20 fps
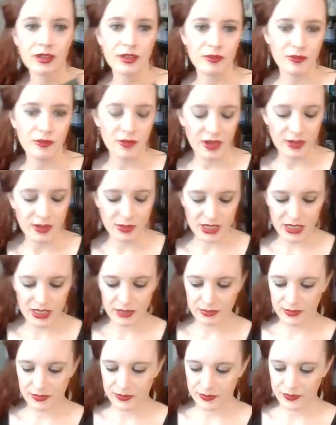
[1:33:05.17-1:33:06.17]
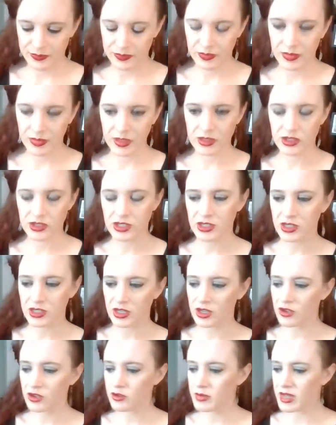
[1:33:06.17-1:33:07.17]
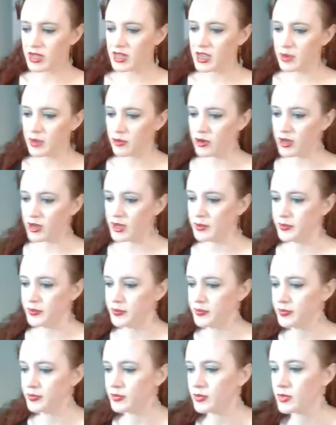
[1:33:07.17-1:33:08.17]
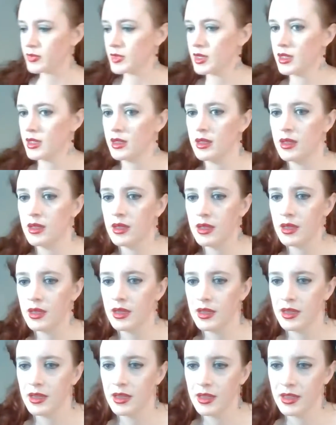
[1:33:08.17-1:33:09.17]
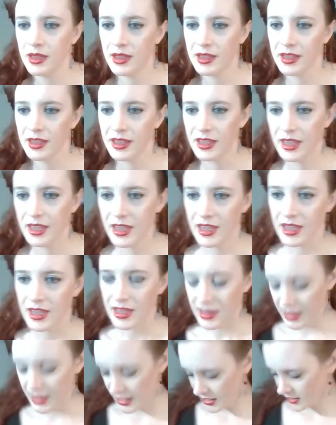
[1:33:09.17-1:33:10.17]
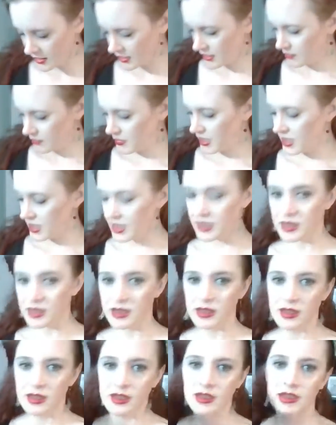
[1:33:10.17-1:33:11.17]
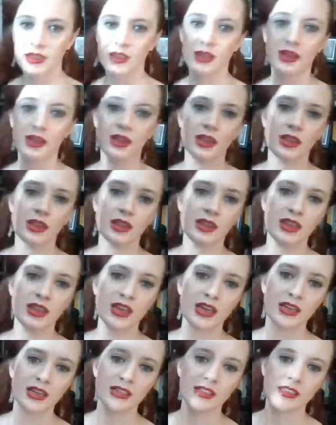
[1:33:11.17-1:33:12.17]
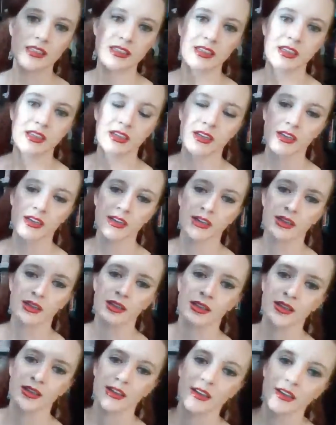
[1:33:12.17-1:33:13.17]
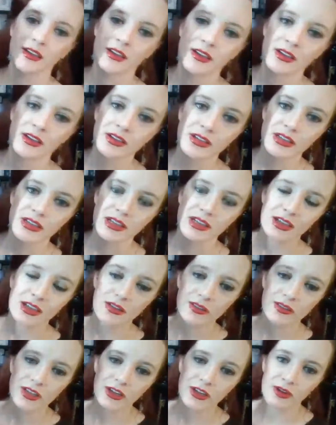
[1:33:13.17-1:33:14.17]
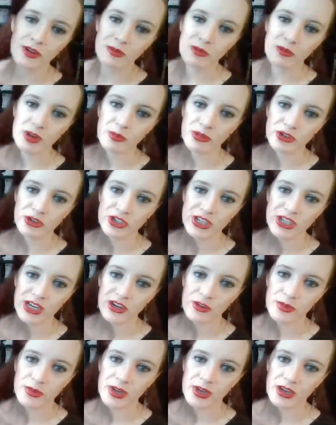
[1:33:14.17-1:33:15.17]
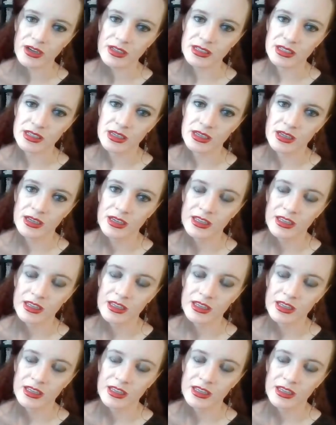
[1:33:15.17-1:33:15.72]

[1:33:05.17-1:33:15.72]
Framed it. She's going to go in my library. And then I made this. It's a lovely Grim Reaper shadow box.